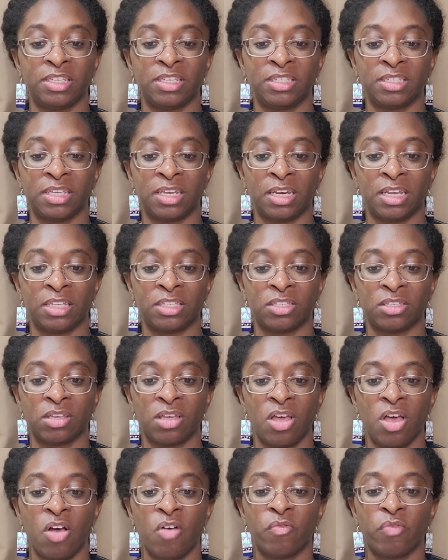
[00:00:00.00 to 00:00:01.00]
descendants?
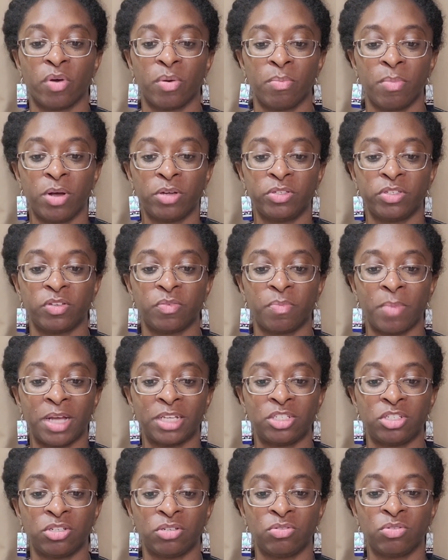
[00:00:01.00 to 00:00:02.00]
For most of
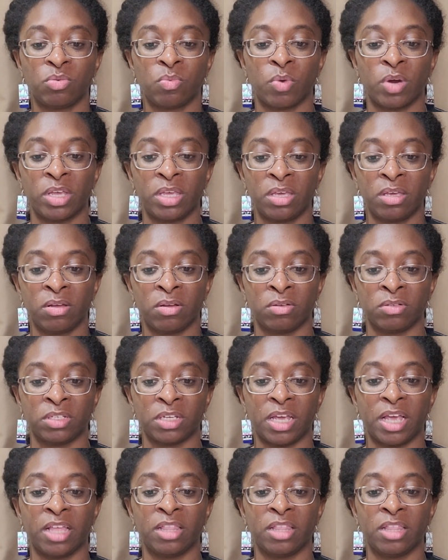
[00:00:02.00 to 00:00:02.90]
my children were killed,